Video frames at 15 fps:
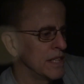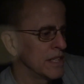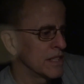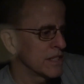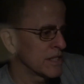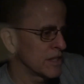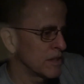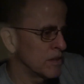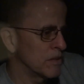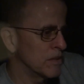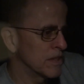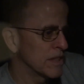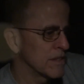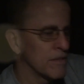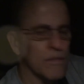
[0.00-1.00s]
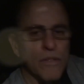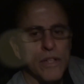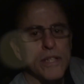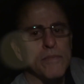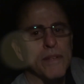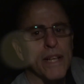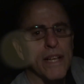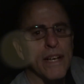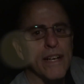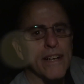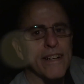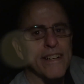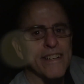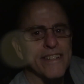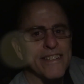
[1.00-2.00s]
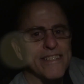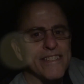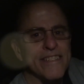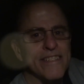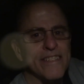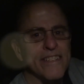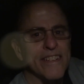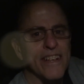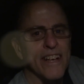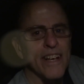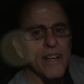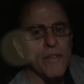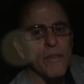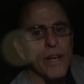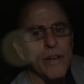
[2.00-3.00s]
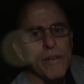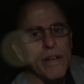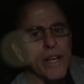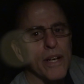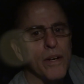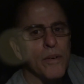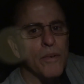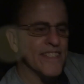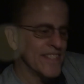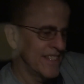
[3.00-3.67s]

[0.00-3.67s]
So wish me luck, and away we go.